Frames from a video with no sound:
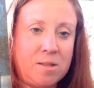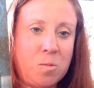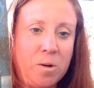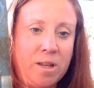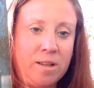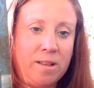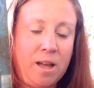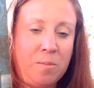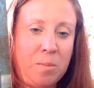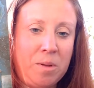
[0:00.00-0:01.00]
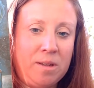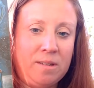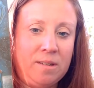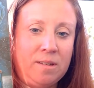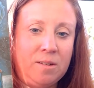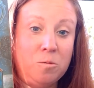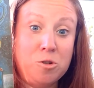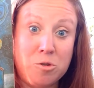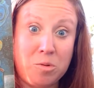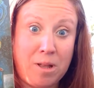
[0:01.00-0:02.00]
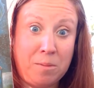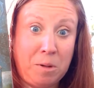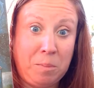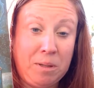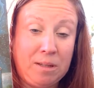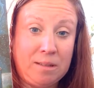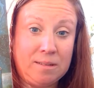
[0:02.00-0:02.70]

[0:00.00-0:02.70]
morning and climb up it? Would you climb up it?